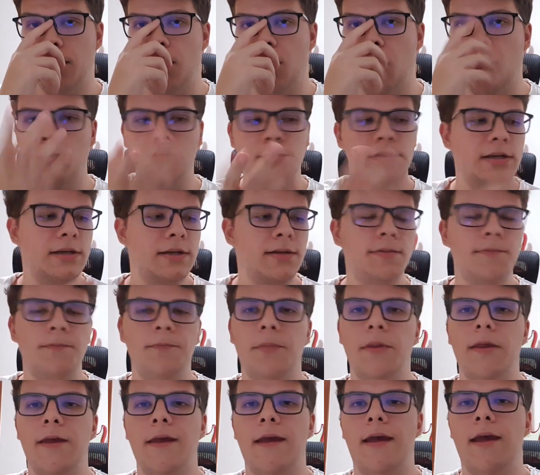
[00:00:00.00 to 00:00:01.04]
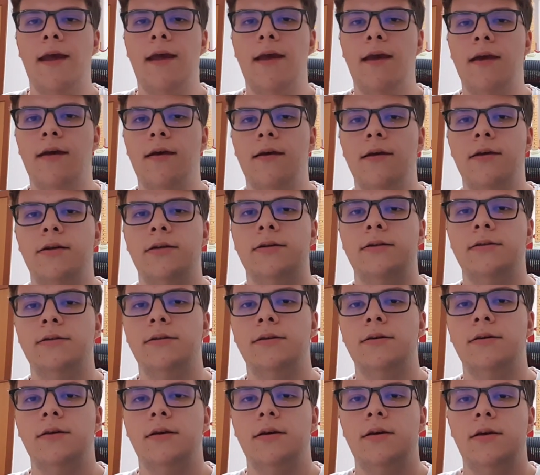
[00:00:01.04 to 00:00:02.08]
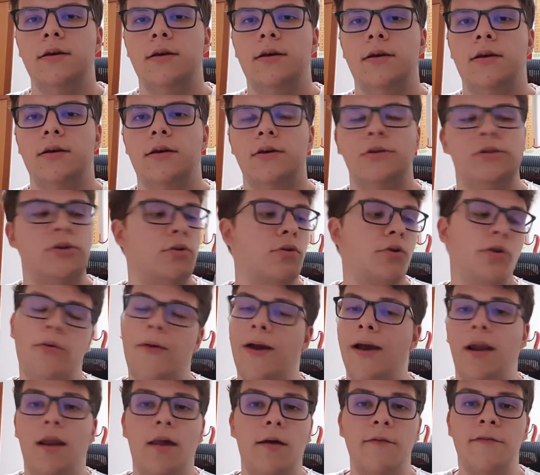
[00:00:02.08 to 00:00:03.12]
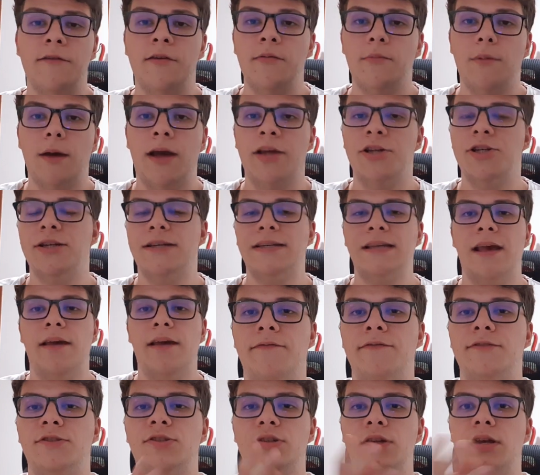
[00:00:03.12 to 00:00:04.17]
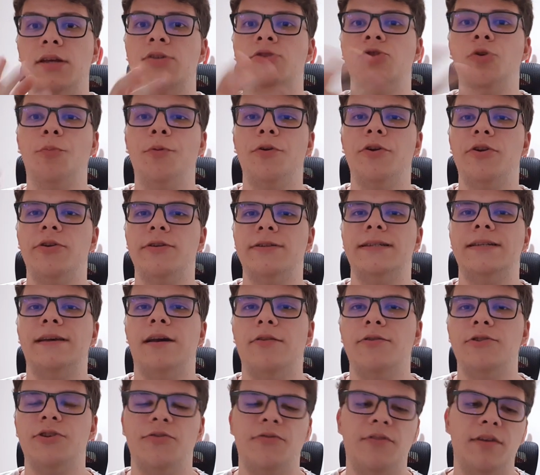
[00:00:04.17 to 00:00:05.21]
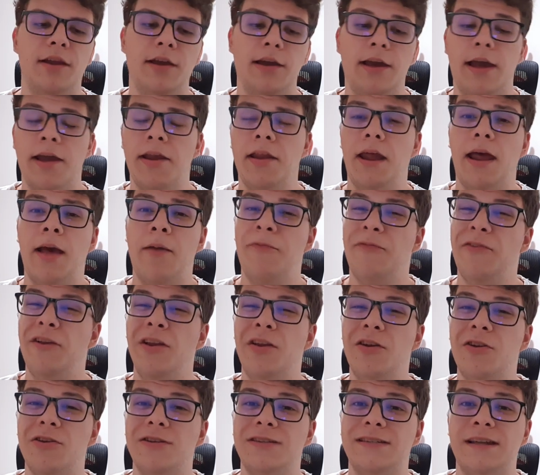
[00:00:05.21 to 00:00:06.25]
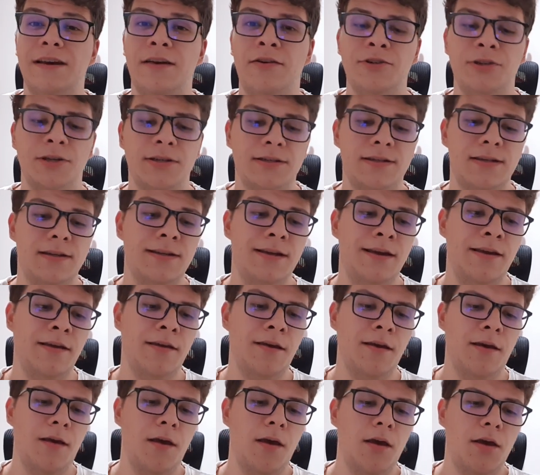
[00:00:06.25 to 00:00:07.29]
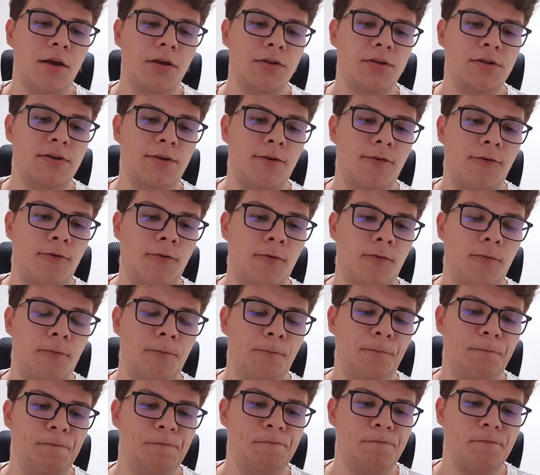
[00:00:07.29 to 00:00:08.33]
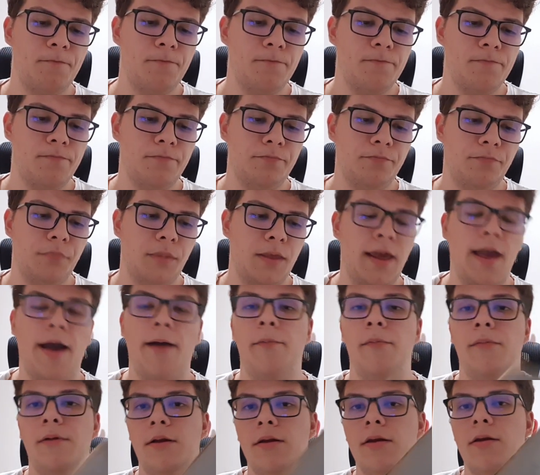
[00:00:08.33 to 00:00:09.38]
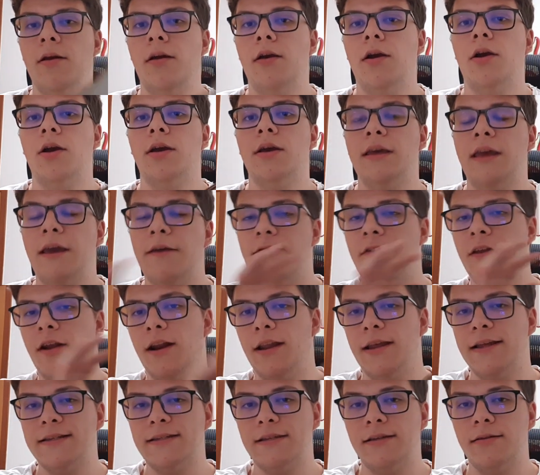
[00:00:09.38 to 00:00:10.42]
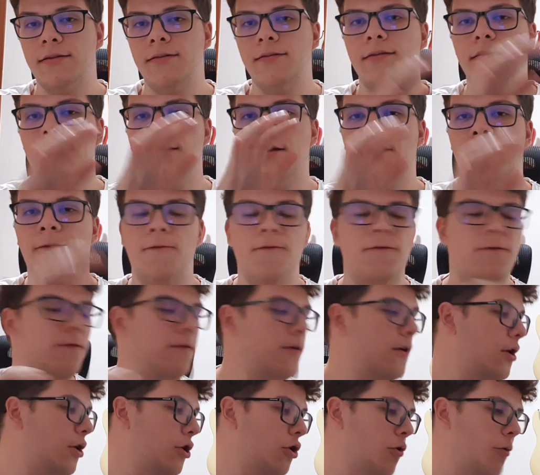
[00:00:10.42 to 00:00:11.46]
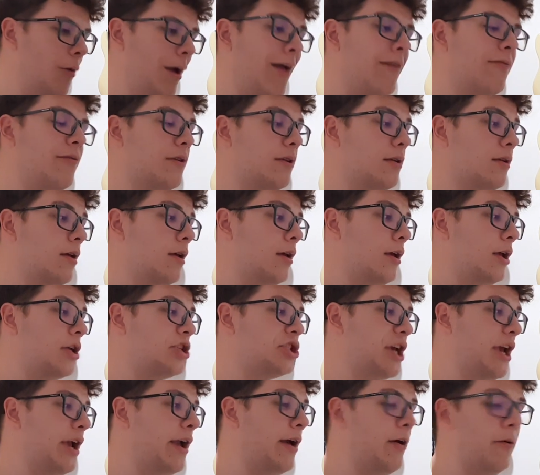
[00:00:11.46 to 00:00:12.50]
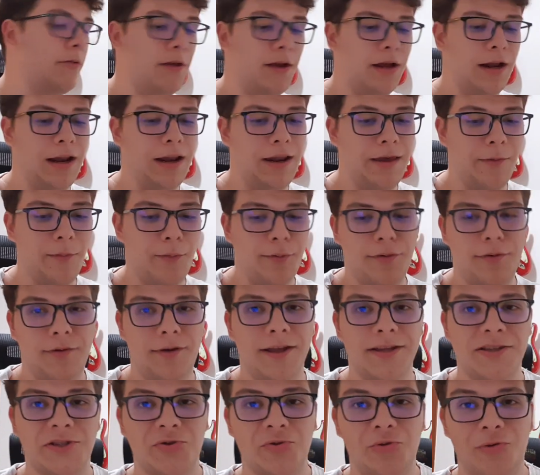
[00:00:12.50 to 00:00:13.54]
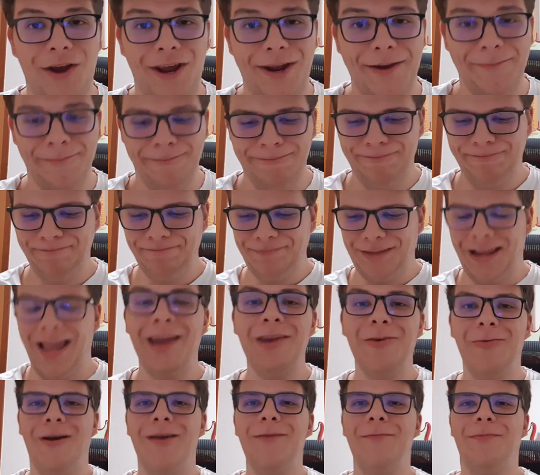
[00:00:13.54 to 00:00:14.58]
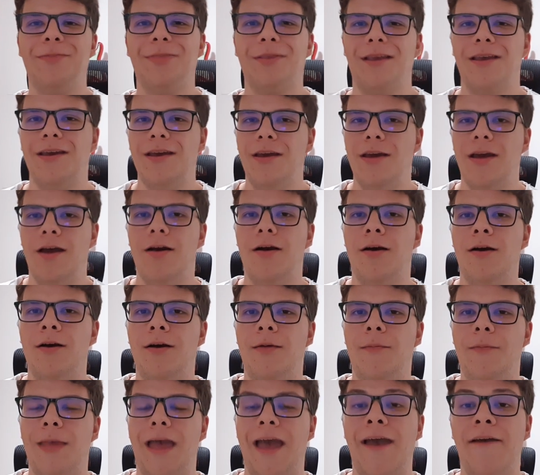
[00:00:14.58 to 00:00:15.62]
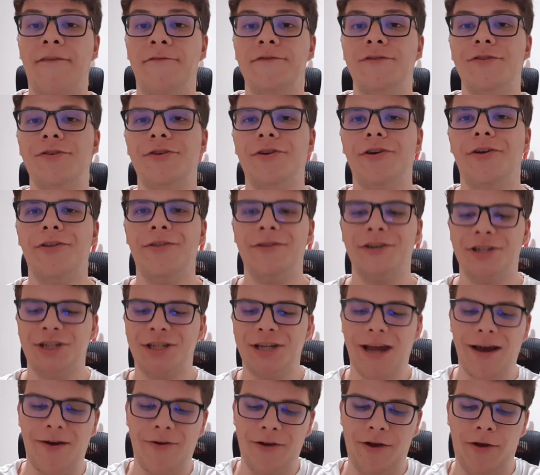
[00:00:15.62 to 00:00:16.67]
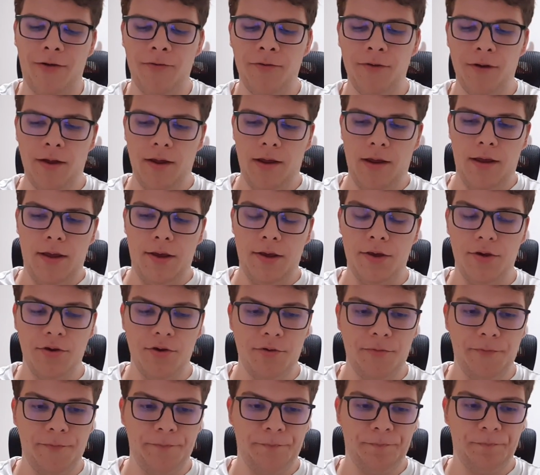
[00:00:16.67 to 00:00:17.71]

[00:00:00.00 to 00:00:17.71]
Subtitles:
owned it, and so I love it. I just a super nostalgic feeling, and I'm feeling nostalgic today. So yeah, give it a listen. If you haven't, check out the clip, it's great. Anyway, after the shout out here,